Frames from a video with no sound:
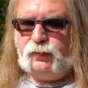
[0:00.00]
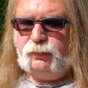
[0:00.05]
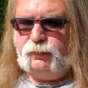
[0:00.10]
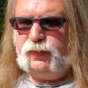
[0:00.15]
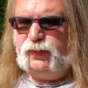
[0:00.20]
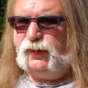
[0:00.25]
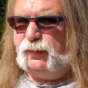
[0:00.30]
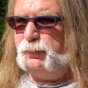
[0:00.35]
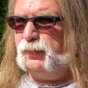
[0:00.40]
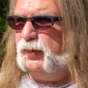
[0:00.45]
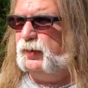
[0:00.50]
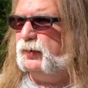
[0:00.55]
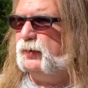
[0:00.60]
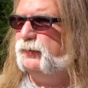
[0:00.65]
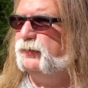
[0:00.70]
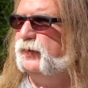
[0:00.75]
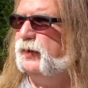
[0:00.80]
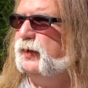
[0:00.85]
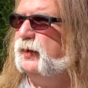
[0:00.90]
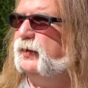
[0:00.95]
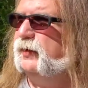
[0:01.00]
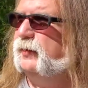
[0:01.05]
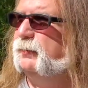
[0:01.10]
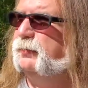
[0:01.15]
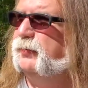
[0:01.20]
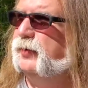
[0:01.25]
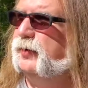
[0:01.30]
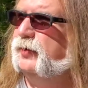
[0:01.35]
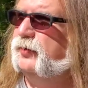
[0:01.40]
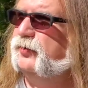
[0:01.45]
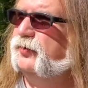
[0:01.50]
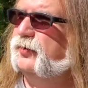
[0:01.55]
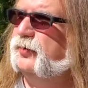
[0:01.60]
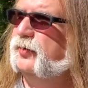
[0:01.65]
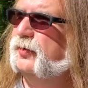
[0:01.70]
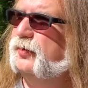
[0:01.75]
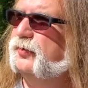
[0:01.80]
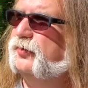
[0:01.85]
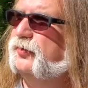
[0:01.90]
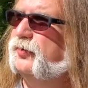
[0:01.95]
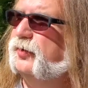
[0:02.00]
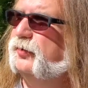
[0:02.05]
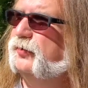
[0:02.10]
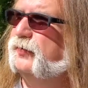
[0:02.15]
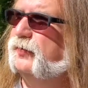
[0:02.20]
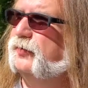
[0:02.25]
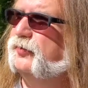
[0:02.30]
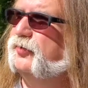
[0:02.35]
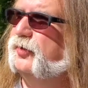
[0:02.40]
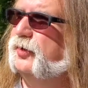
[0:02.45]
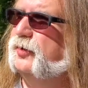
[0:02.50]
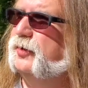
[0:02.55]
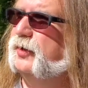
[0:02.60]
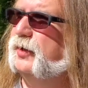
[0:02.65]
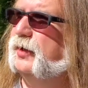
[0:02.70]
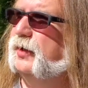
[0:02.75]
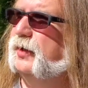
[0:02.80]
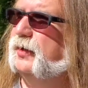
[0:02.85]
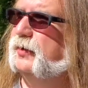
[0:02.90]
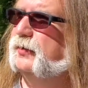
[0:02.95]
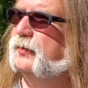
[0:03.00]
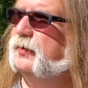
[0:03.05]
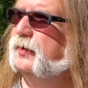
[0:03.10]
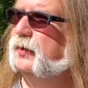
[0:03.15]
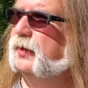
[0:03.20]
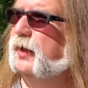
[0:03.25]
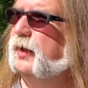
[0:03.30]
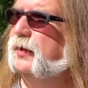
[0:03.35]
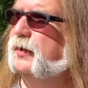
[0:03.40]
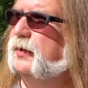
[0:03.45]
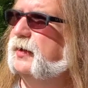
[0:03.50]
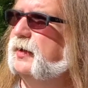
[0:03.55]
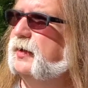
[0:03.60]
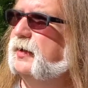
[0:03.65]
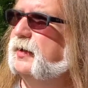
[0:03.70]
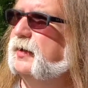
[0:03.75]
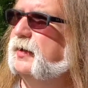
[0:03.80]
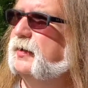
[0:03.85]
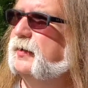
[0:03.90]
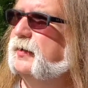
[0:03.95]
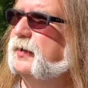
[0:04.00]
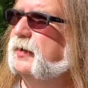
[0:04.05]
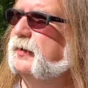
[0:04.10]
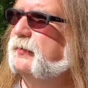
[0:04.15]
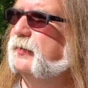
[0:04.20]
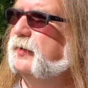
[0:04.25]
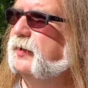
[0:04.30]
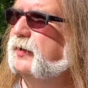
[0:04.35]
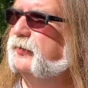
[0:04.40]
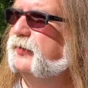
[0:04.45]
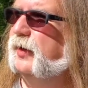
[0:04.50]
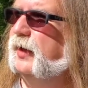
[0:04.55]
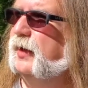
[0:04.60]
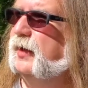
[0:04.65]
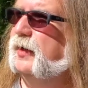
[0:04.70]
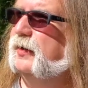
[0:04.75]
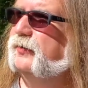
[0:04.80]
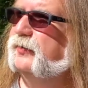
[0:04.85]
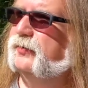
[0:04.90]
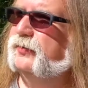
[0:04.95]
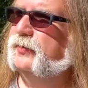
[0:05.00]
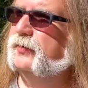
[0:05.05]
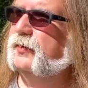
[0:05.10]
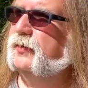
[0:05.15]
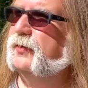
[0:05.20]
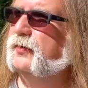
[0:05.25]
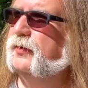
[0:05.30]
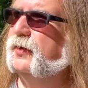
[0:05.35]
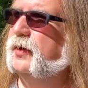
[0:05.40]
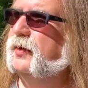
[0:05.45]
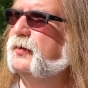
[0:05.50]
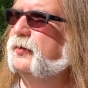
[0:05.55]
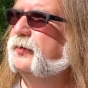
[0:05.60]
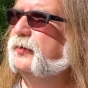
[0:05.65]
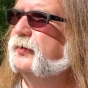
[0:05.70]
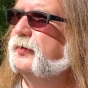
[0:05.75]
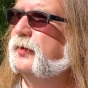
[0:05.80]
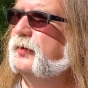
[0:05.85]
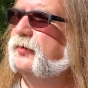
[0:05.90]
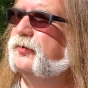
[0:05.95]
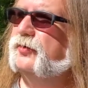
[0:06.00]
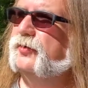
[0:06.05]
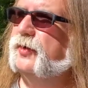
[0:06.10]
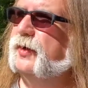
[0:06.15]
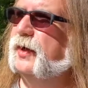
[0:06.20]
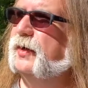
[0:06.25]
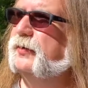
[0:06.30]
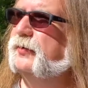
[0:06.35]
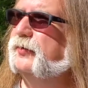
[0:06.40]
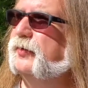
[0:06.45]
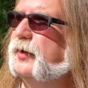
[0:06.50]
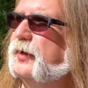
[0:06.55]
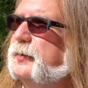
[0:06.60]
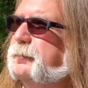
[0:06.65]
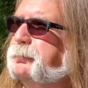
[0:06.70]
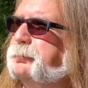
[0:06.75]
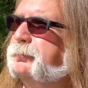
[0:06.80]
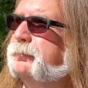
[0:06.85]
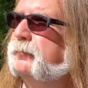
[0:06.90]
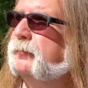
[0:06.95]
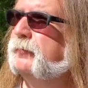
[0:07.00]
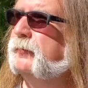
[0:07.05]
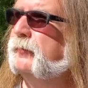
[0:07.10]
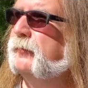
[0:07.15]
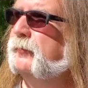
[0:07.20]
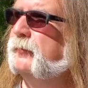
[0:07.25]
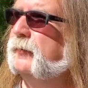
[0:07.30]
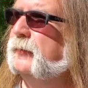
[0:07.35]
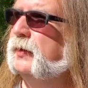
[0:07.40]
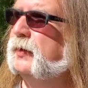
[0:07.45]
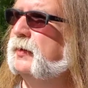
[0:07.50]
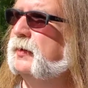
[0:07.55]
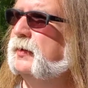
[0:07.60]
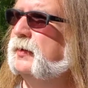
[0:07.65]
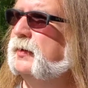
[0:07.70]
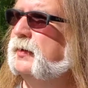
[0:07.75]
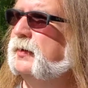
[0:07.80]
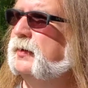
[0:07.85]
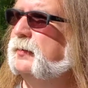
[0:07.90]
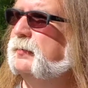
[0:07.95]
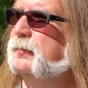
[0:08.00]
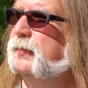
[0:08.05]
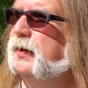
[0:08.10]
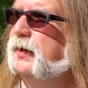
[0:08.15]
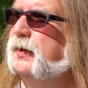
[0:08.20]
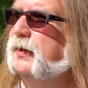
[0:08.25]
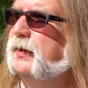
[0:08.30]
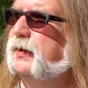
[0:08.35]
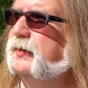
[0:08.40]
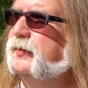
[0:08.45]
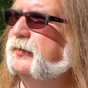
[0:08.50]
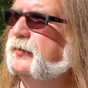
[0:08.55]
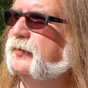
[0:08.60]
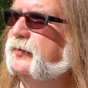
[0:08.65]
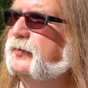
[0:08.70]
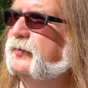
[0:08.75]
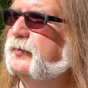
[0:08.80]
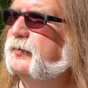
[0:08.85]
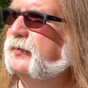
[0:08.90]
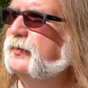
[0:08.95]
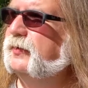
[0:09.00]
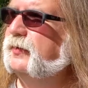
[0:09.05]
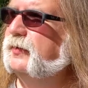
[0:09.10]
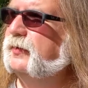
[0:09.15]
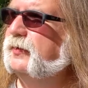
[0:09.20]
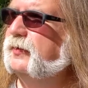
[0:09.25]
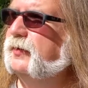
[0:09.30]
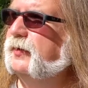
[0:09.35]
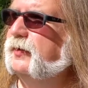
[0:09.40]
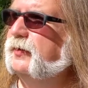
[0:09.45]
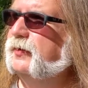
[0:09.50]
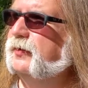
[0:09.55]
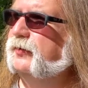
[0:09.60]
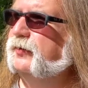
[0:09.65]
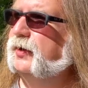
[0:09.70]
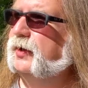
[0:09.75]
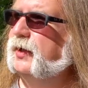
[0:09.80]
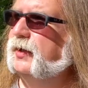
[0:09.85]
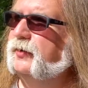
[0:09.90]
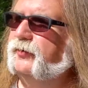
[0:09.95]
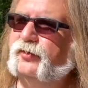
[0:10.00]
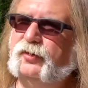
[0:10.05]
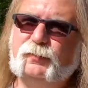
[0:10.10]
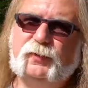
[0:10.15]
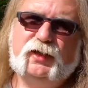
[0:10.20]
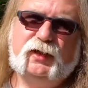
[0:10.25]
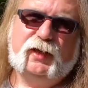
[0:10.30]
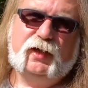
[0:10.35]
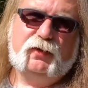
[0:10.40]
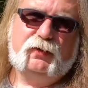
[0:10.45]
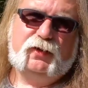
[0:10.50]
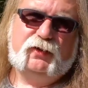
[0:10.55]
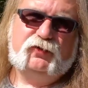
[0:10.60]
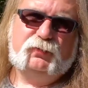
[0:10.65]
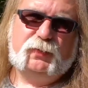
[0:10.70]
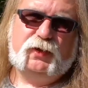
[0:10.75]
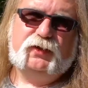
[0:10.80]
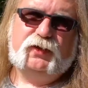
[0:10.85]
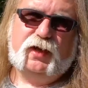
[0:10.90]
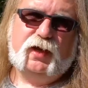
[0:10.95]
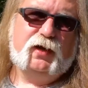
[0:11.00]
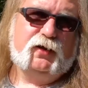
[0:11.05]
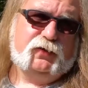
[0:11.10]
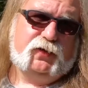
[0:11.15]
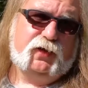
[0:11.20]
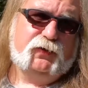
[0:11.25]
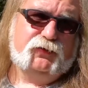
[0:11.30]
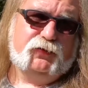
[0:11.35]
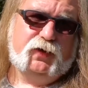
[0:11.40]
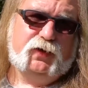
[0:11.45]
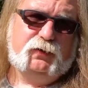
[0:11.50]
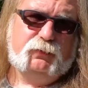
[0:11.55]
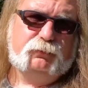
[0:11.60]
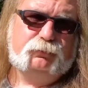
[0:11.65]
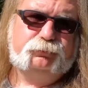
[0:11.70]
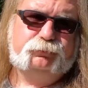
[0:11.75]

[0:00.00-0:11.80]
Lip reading: But the Balkan Flake, I'm pretty sure, is just Virginia and Latakia, where this has Turkish Orientals in it. But there's a lot of similarities, but they are different.